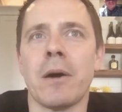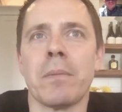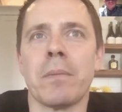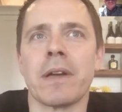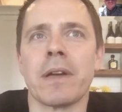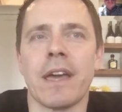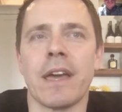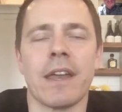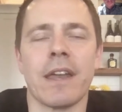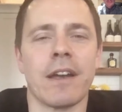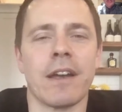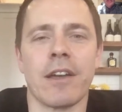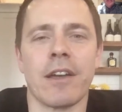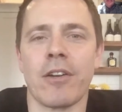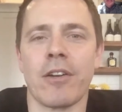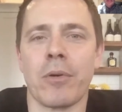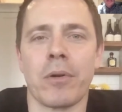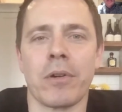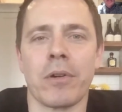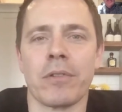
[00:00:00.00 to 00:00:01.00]
Again, an
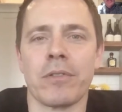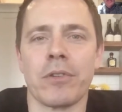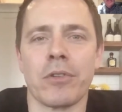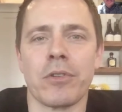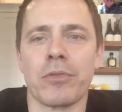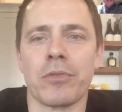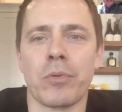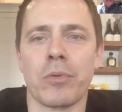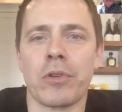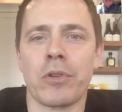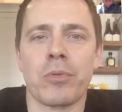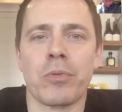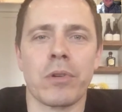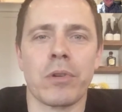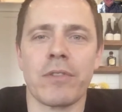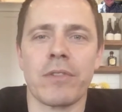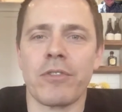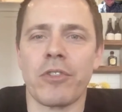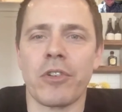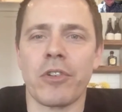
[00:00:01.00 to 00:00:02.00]
era where those words weren't
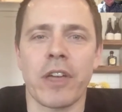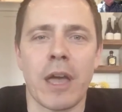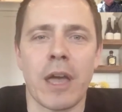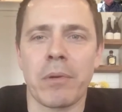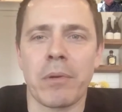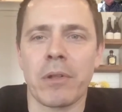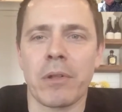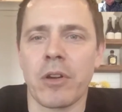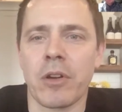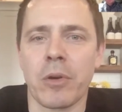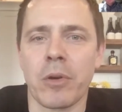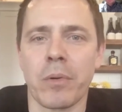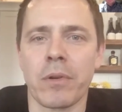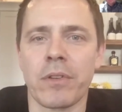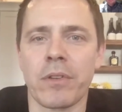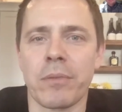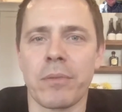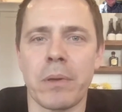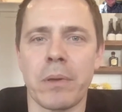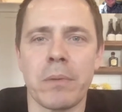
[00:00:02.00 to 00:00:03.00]
even vocabulary
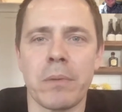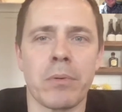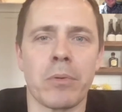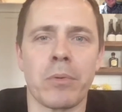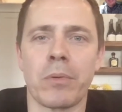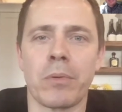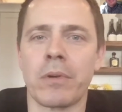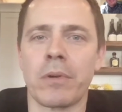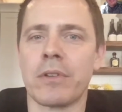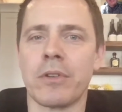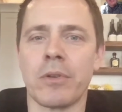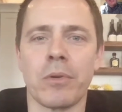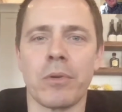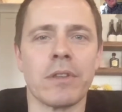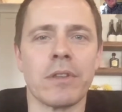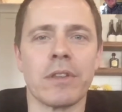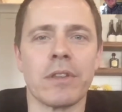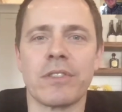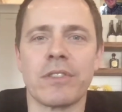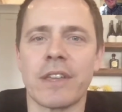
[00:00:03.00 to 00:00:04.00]
words, and people weren't
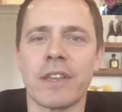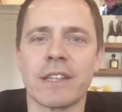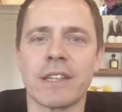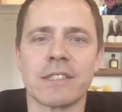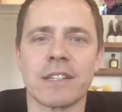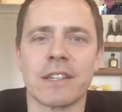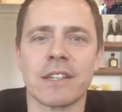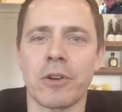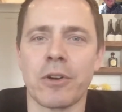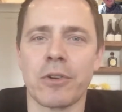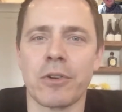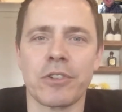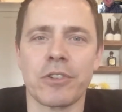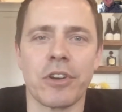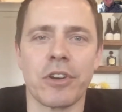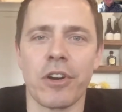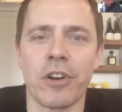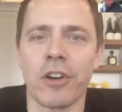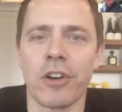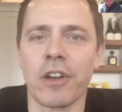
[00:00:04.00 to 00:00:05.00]
doing the things that Coach
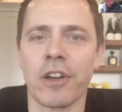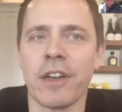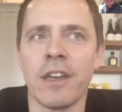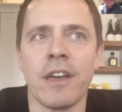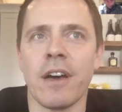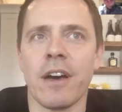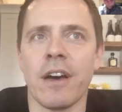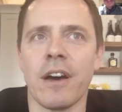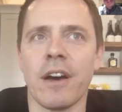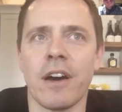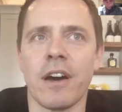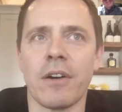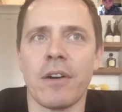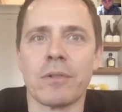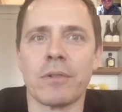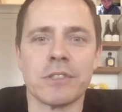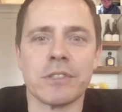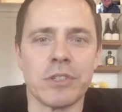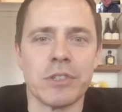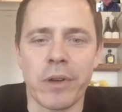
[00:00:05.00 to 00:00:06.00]
Gerg
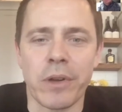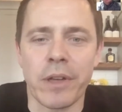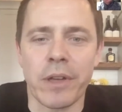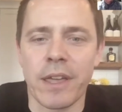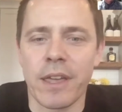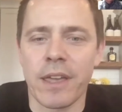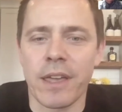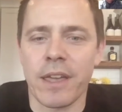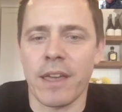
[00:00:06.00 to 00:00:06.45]
was doing.